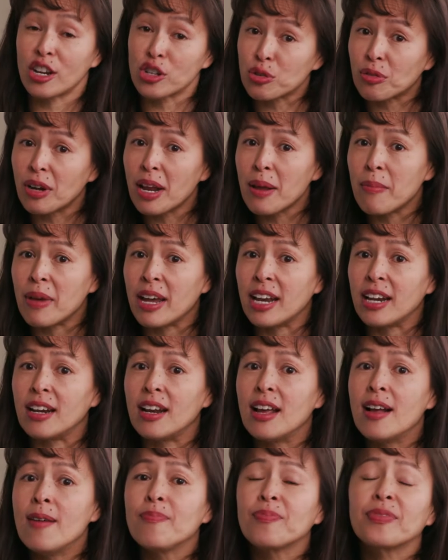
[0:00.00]
and treatment,
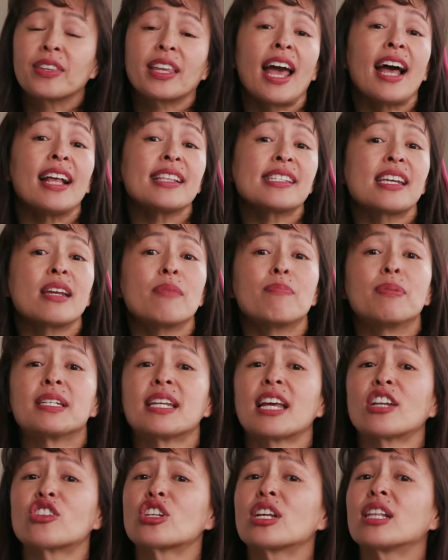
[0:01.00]
cats can
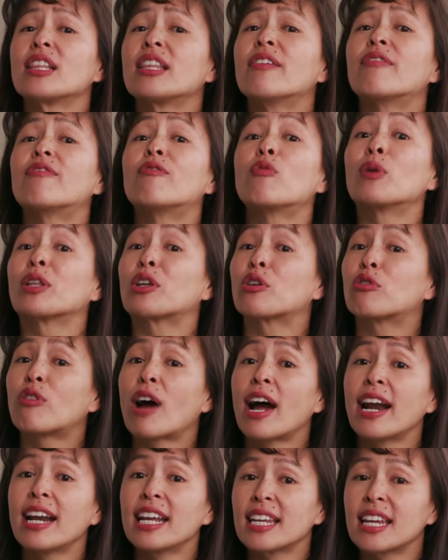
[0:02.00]
potentially live with
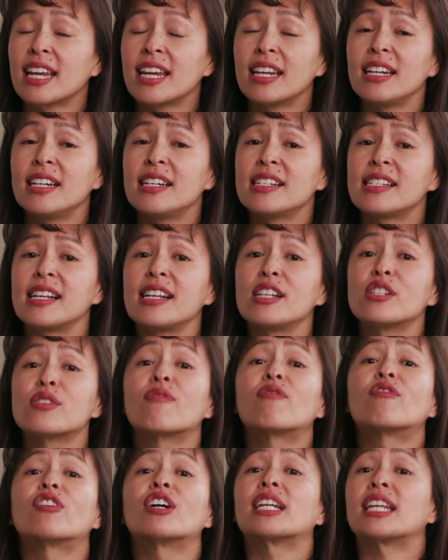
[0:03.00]
chronic kidney disease
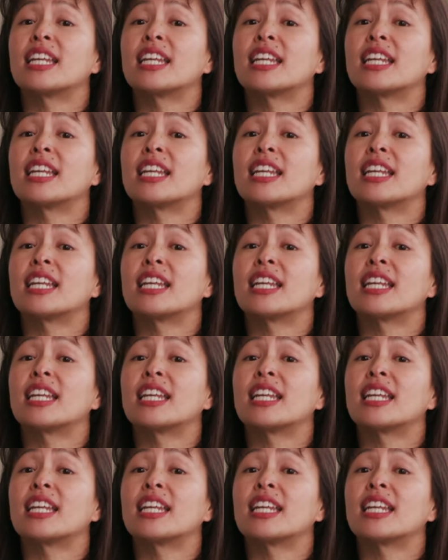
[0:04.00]
for